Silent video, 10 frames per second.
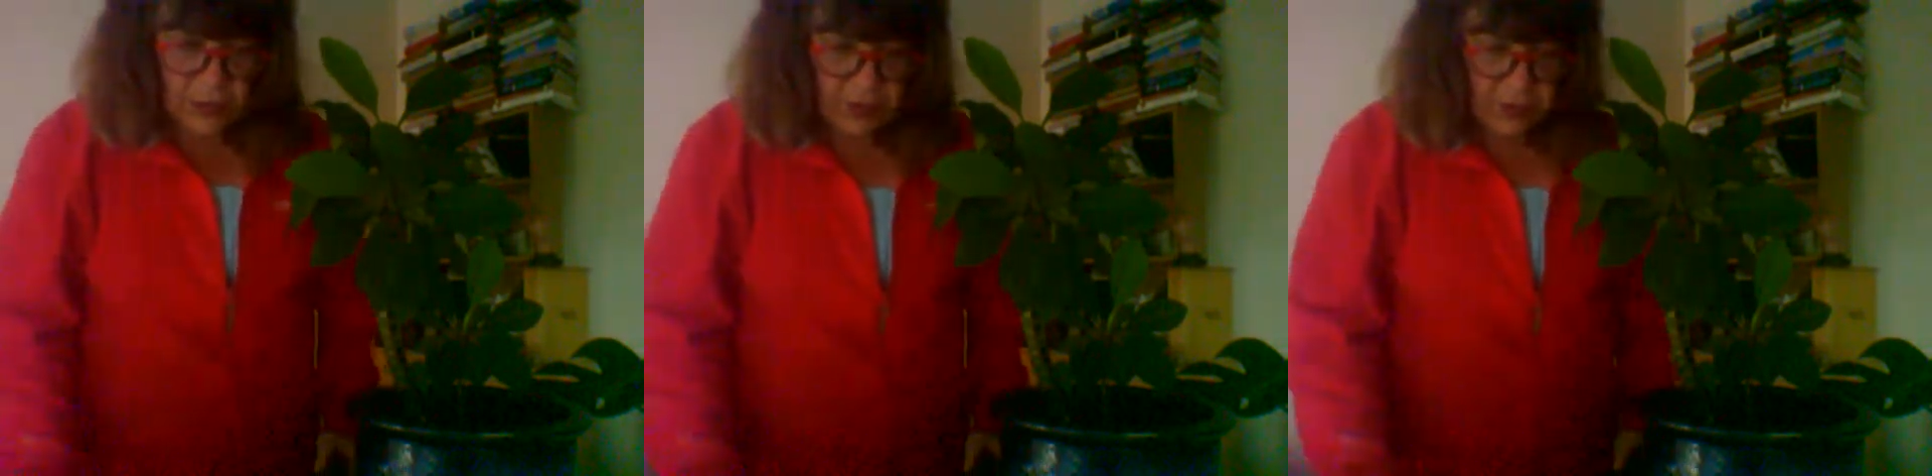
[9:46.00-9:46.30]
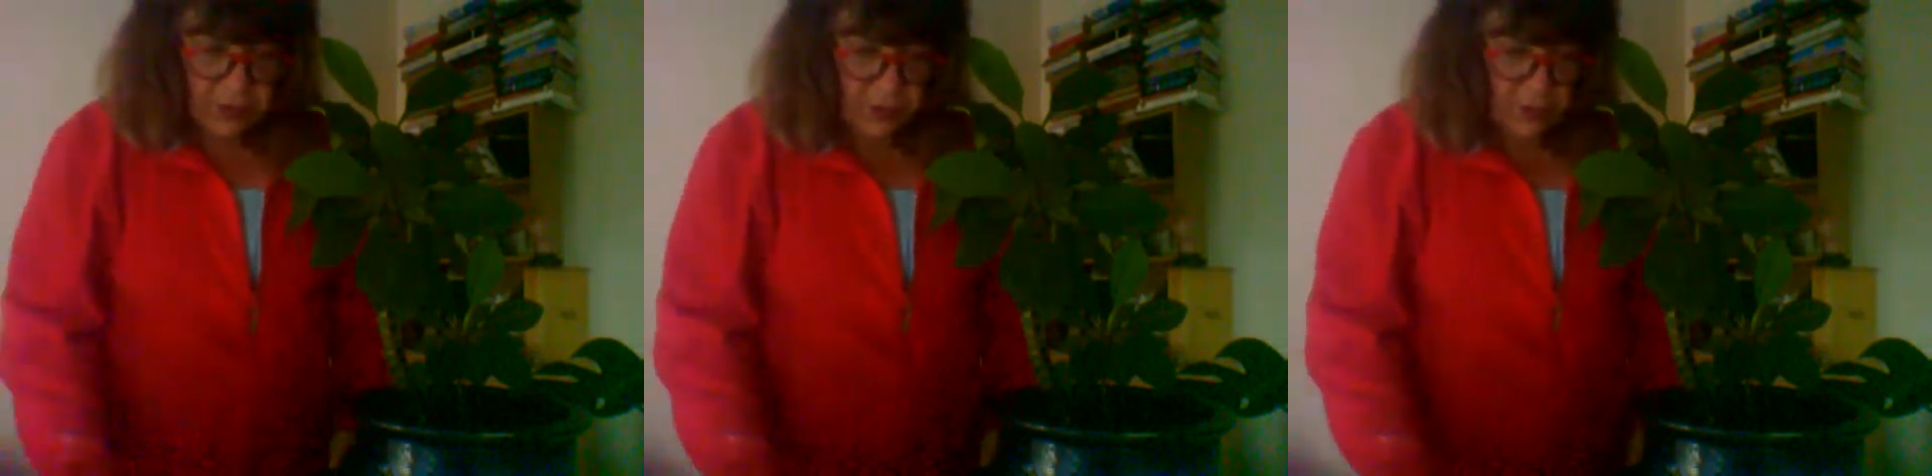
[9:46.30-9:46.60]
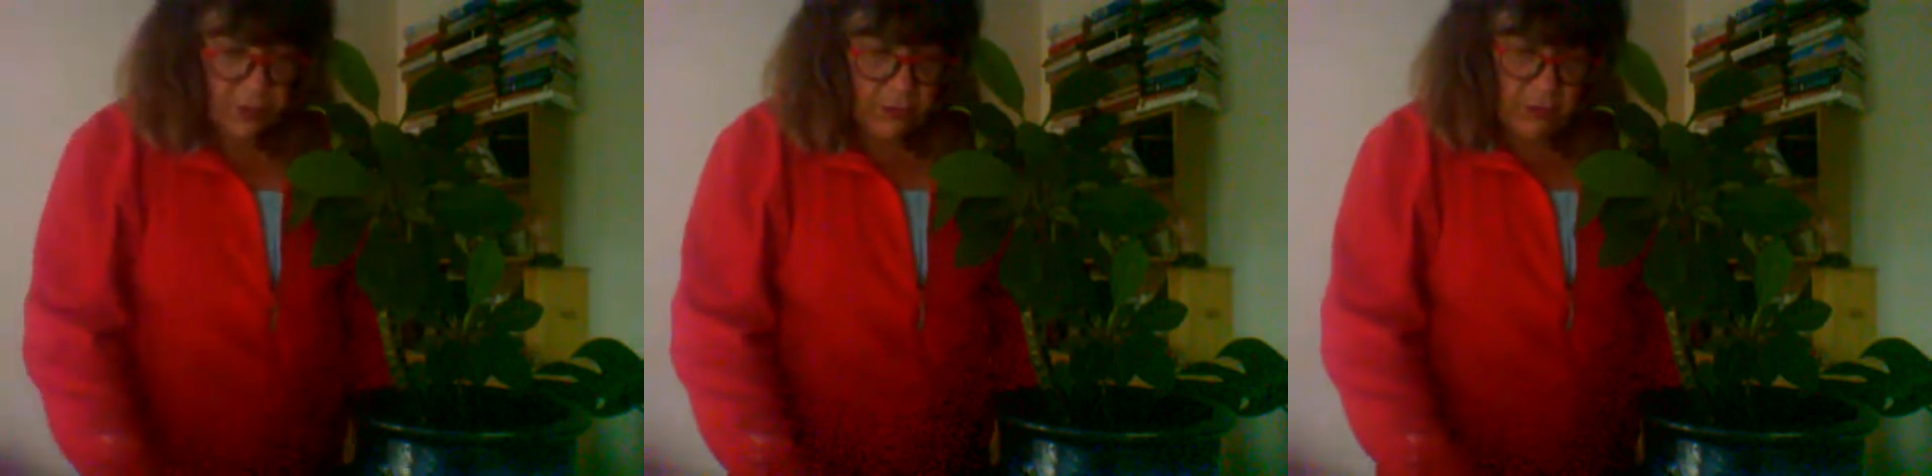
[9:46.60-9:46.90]

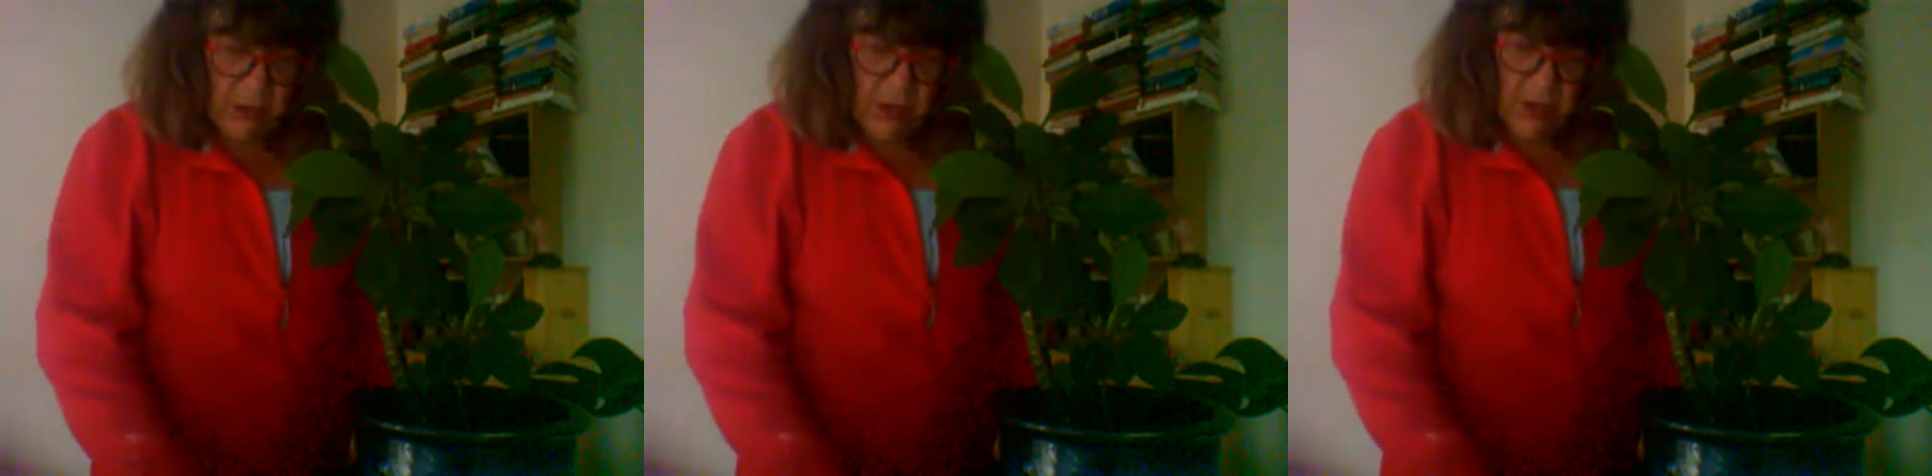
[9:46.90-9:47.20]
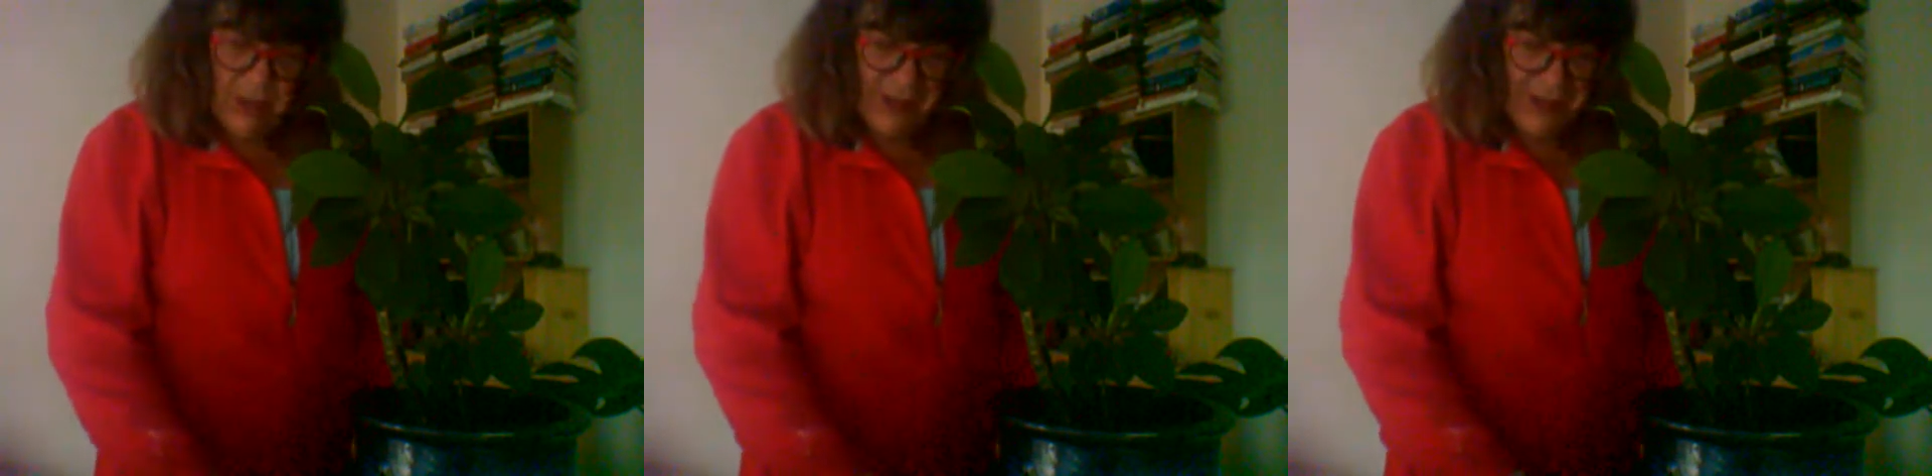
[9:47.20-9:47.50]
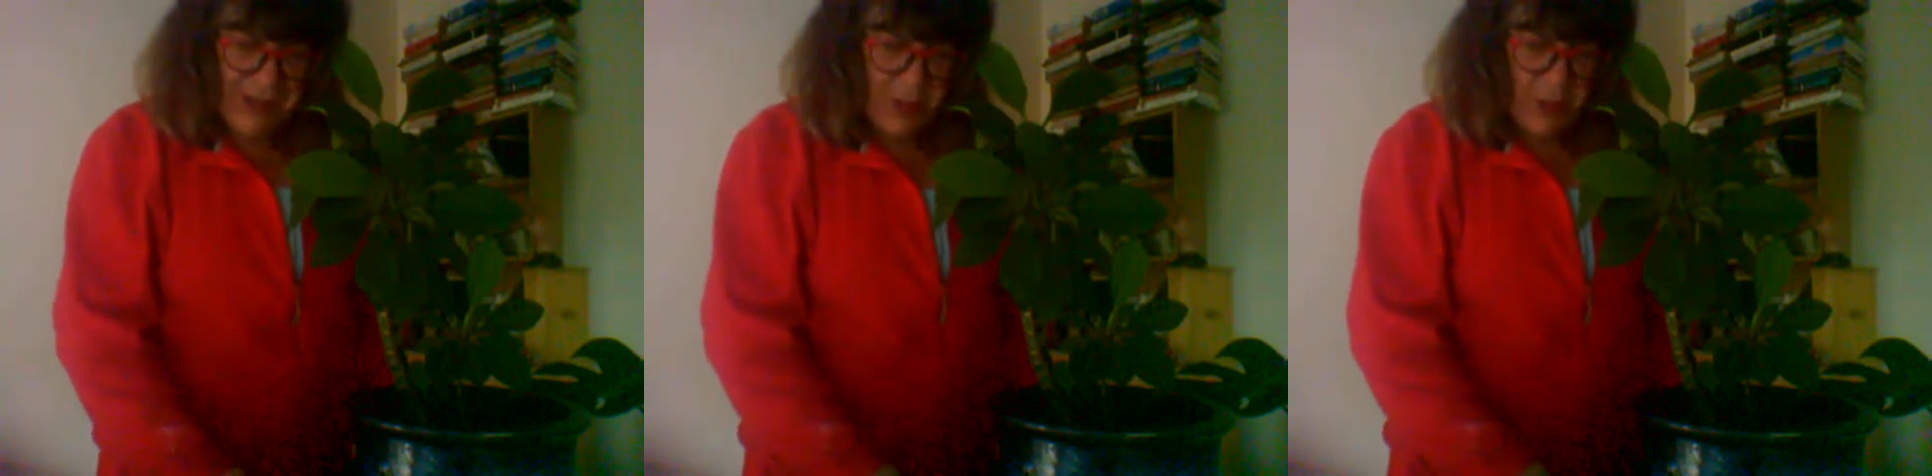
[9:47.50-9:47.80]
Oh,
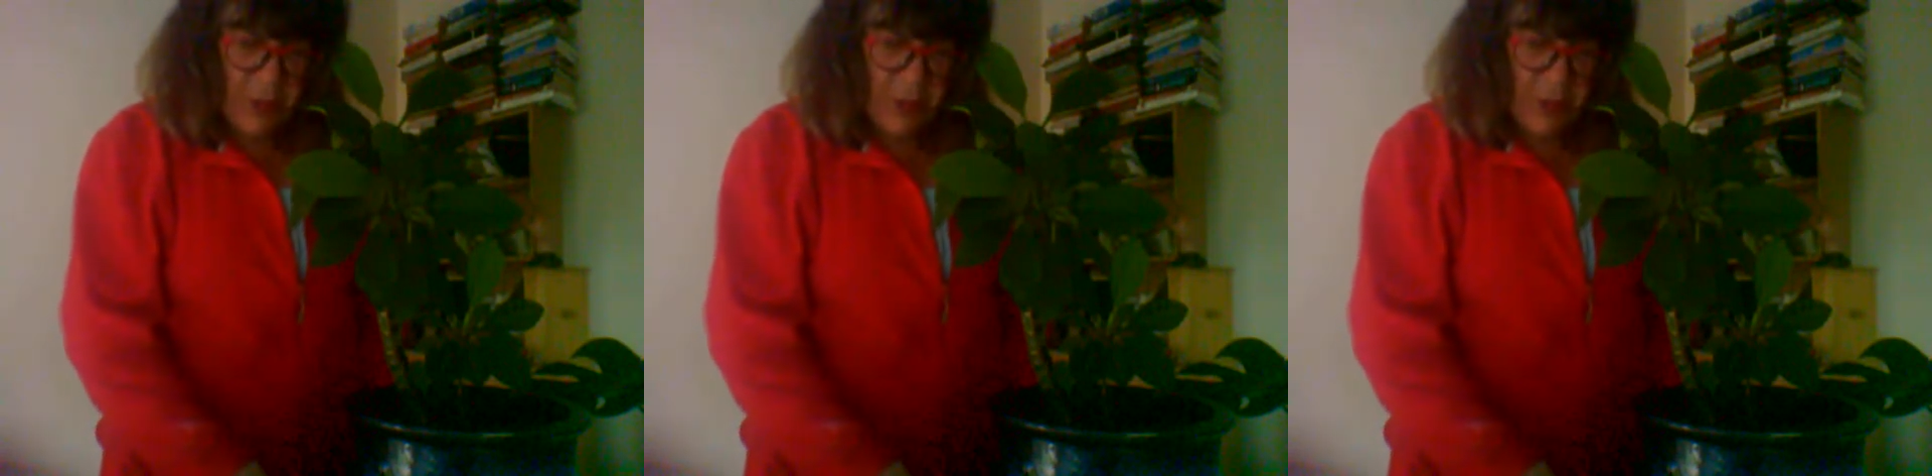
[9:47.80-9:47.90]
so much